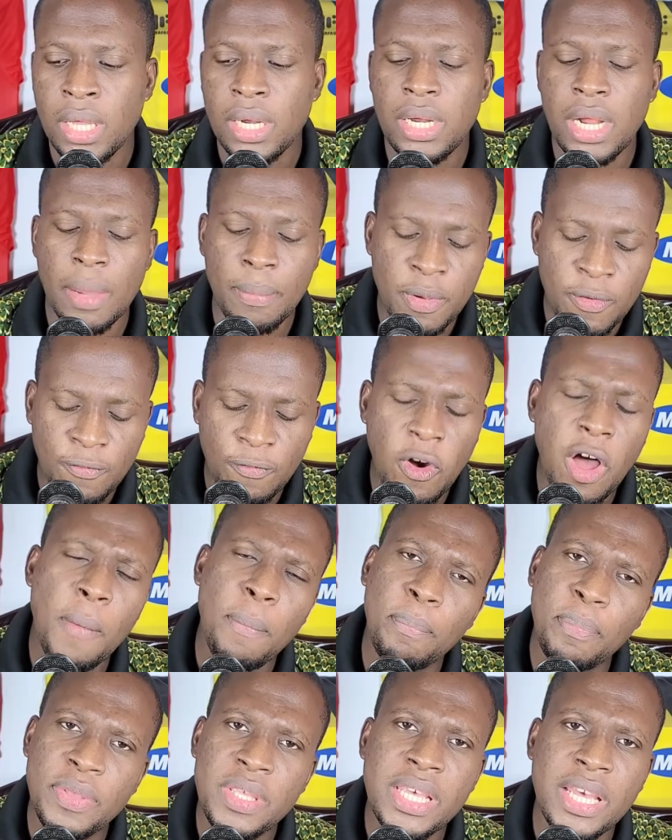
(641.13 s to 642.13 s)
Now
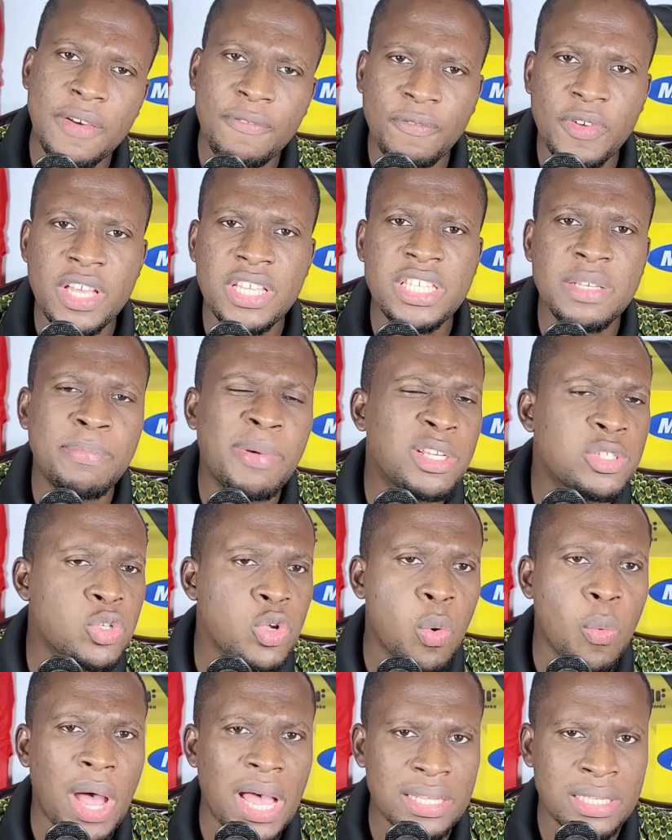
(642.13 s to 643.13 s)
before PFAG
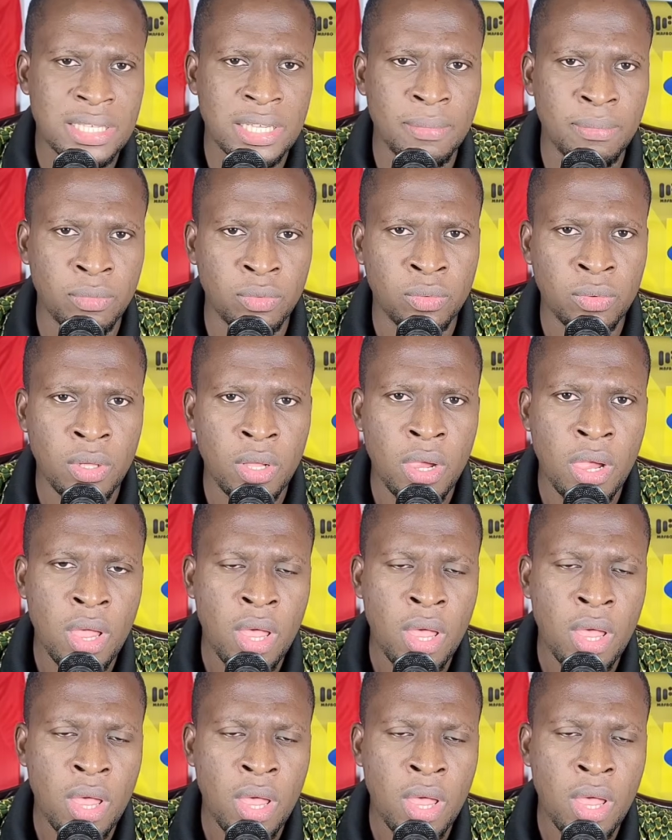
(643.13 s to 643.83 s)
beso wasem,